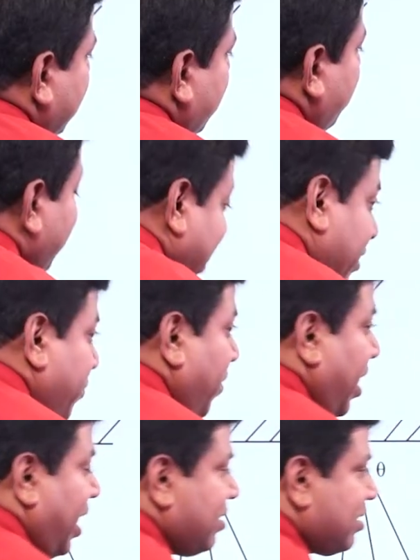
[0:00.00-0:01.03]
it very
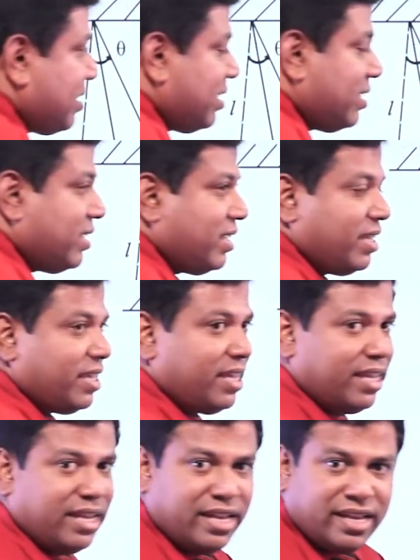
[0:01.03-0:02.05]
fast,
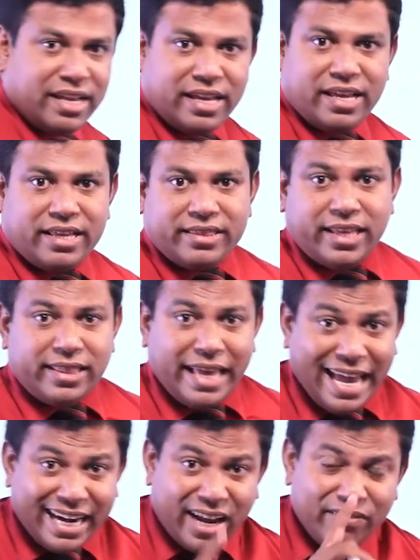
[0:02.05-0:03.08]
then the
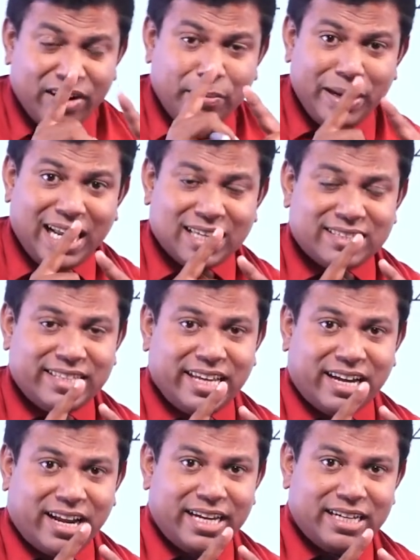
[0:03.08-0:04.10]
error will be less
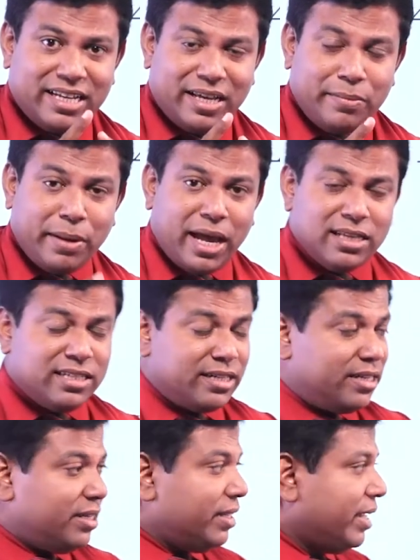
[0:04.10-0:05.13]
there, right?
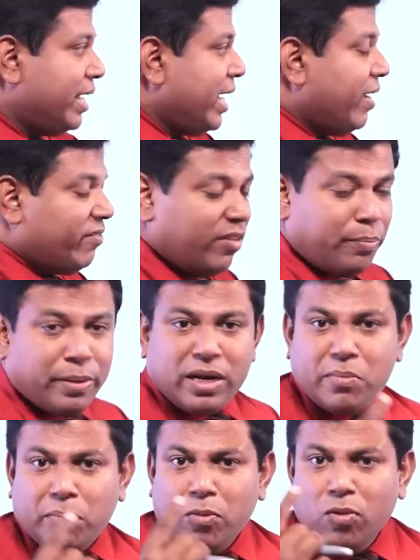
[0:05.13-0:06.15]
Imagine if the
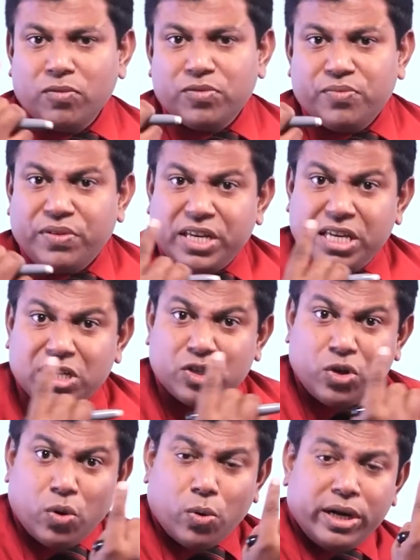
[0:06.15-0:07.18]
pin moves very
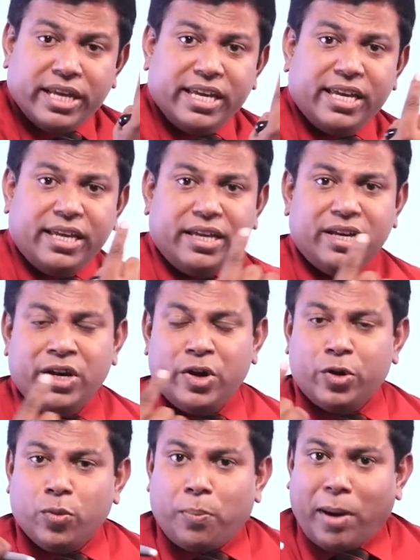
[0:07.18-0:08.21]
slowly,
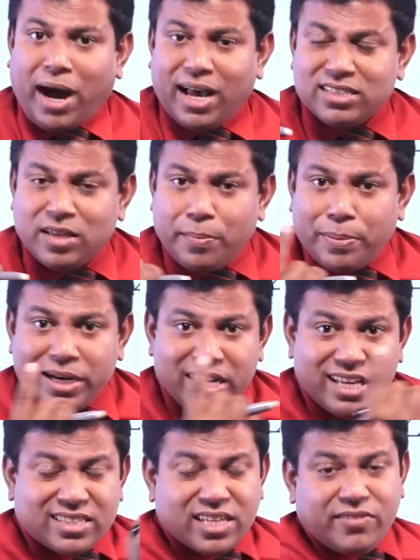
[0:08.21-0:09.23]
to pass the pin
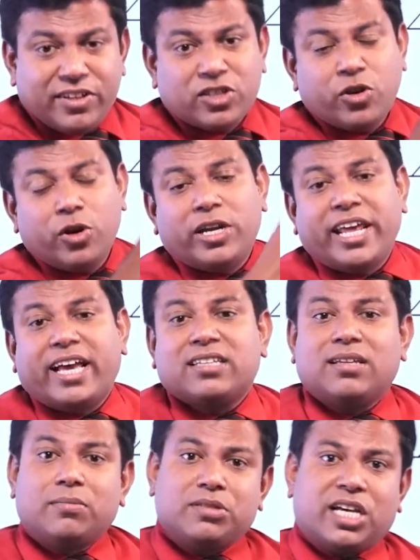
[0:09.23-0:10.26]
itself it is going to take
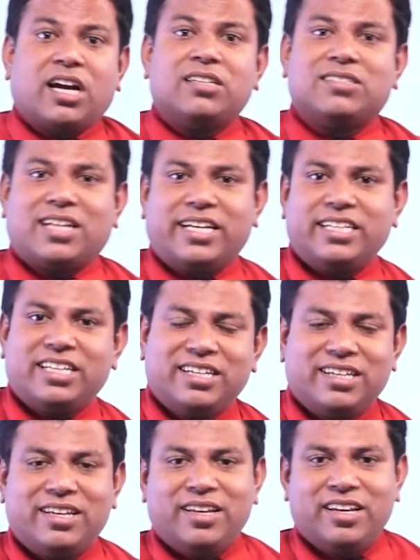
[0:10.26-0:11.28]
some seconds, right?
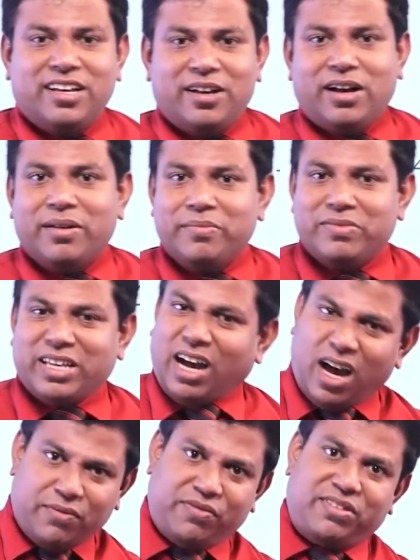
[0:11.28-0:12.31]
Say
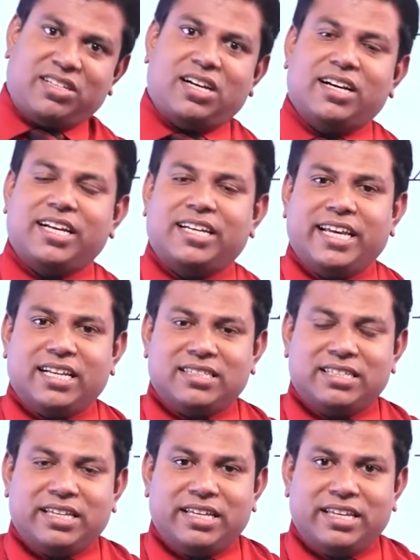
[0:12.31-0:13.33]
half of the second it takes.